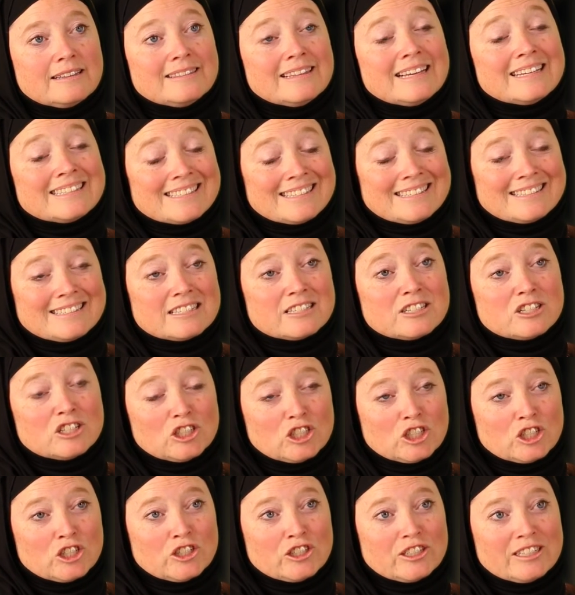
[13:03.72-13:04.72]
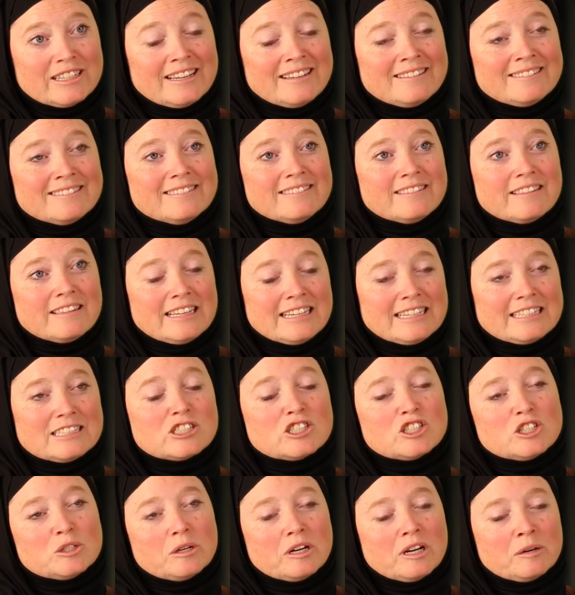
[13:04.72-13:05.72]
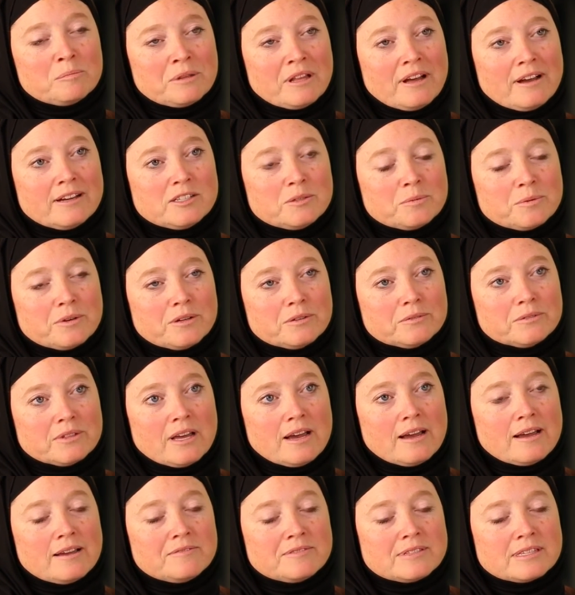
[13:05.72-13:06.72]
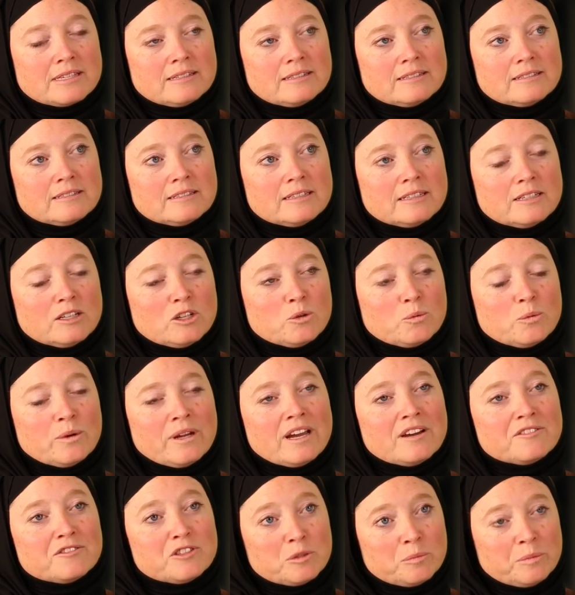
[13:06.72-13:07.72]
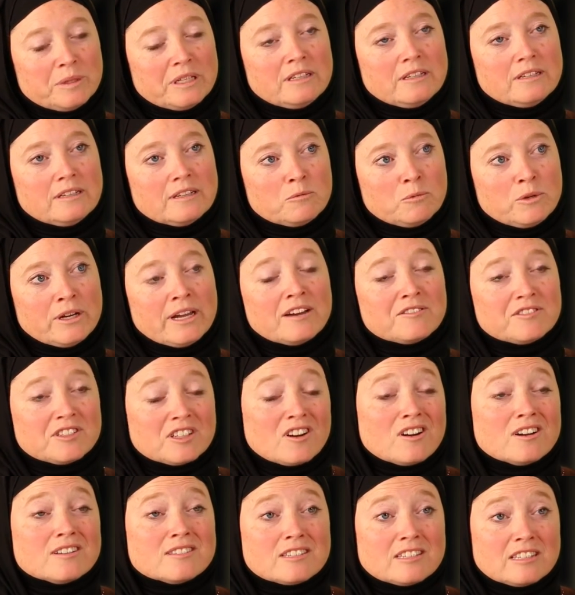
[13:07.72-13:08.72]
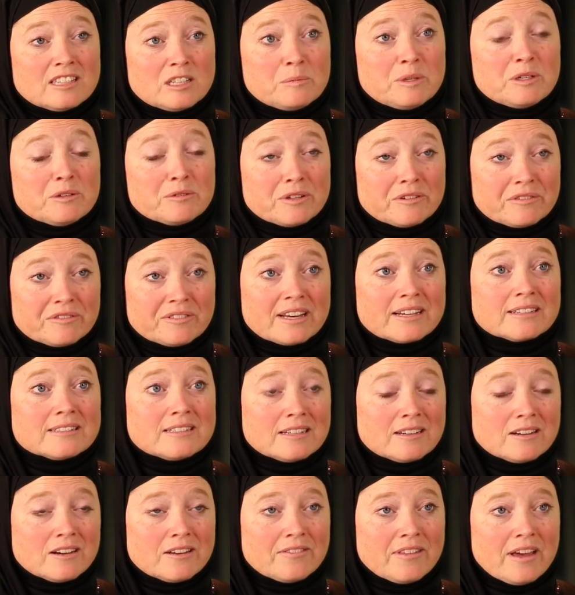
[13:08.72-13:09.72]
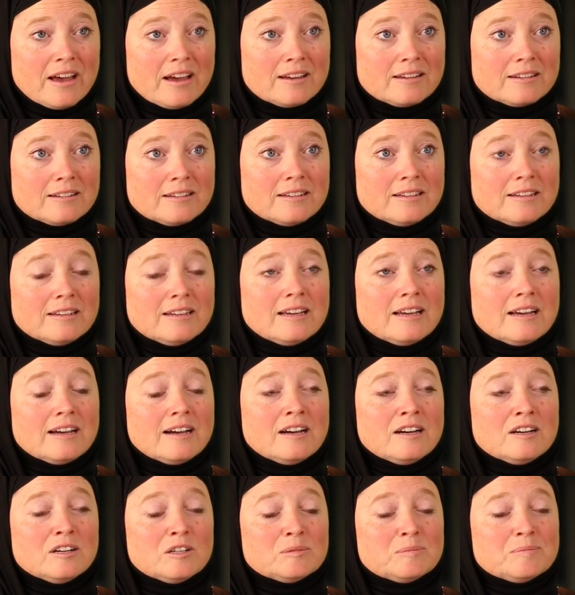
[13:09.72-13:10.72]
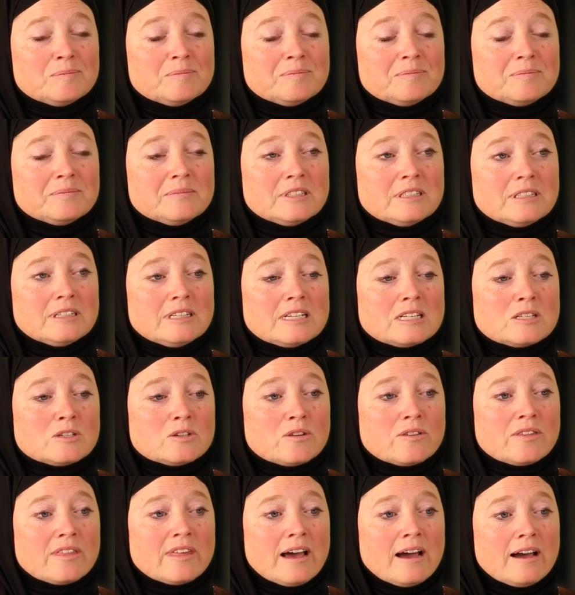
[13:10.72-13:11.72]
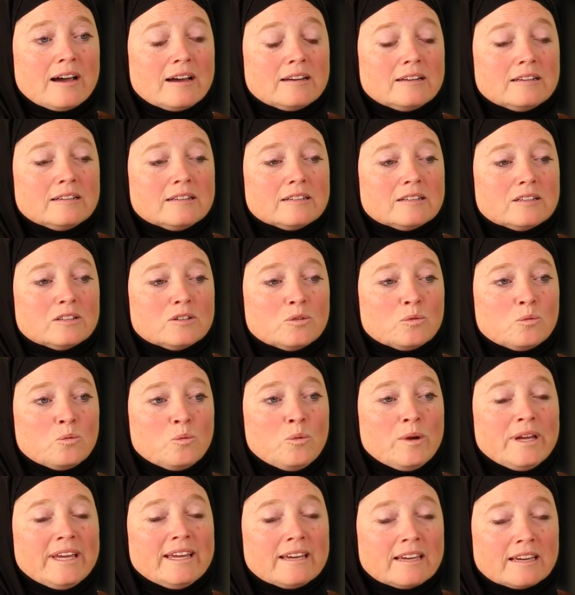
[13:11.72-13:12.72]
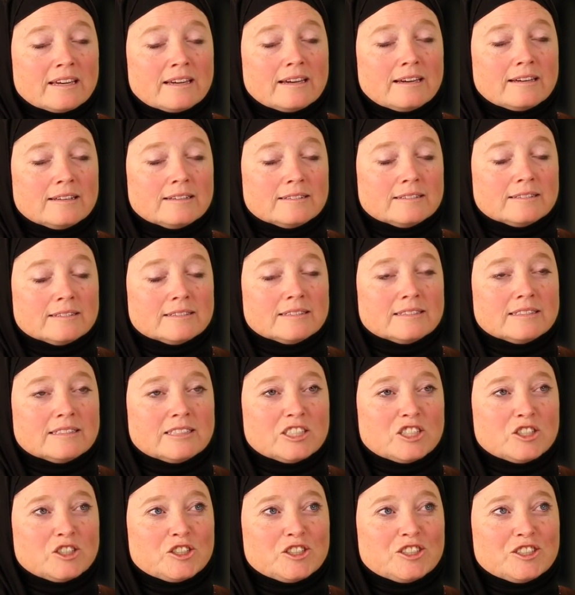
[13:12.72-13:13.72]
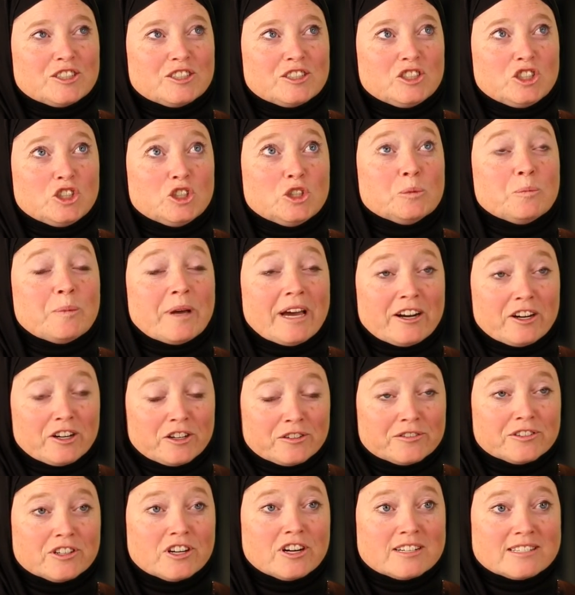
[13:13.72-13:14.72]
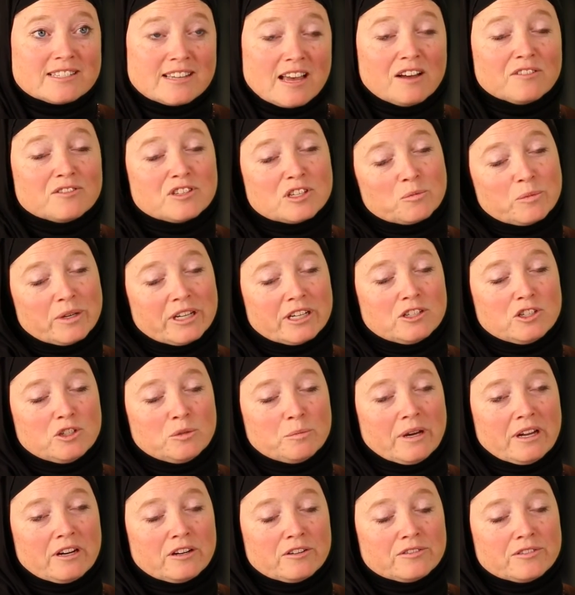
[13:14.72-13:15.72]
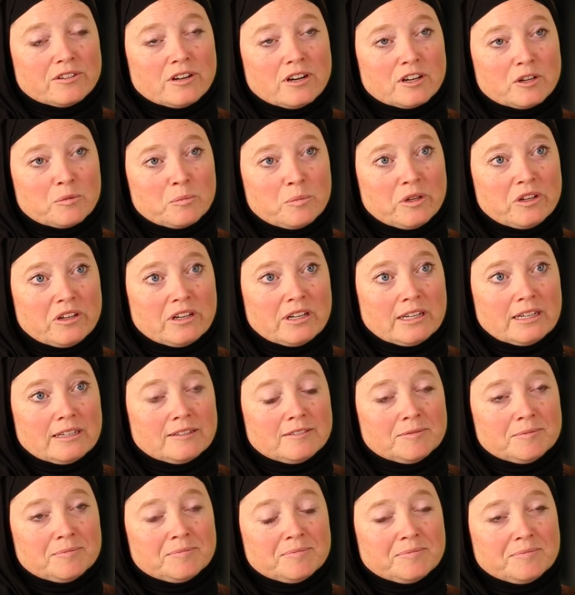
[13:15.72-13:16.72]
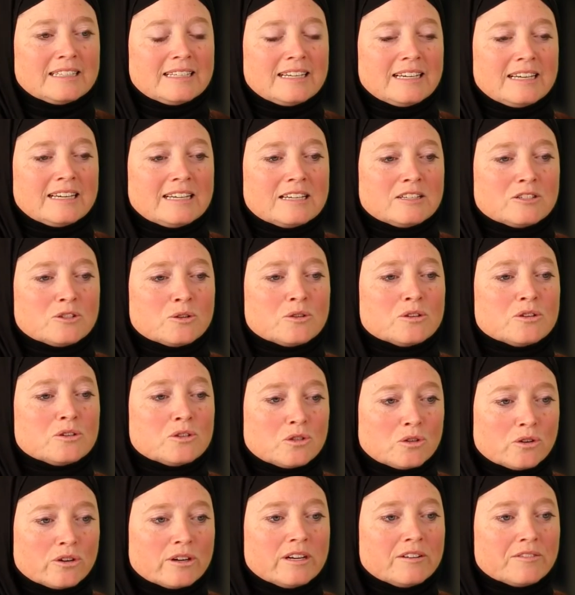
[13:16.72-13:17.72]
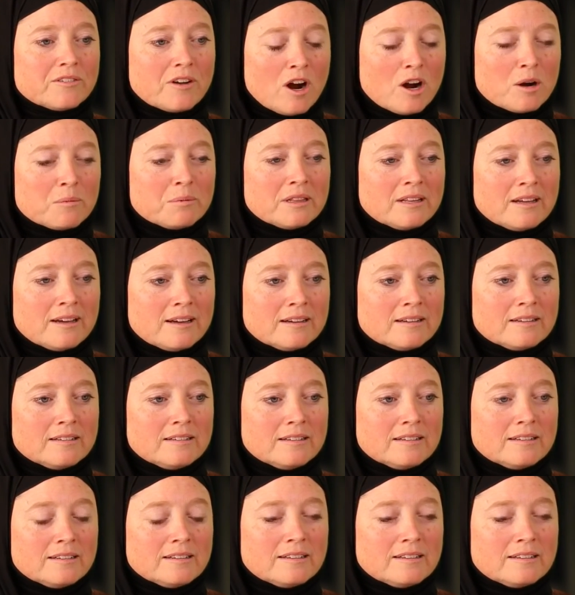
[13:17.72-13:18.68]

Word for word: lessons to learn and things to apply to our own lives and we have to be, we have to constantly be reflecting on that um, so that we can do better for ourselves and we can do better for our community. So the story of Karbala,